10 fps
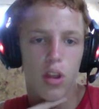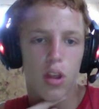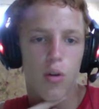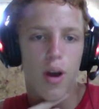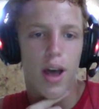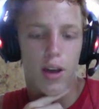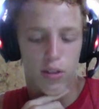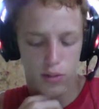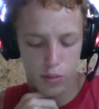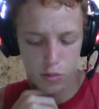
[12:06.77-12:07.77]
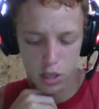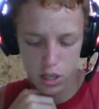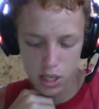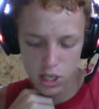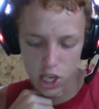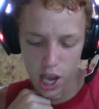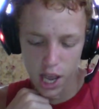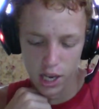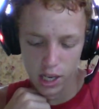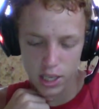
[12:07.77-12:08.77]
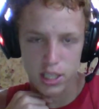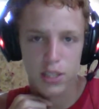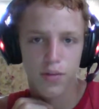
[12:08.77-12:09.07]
Wow. This guy is,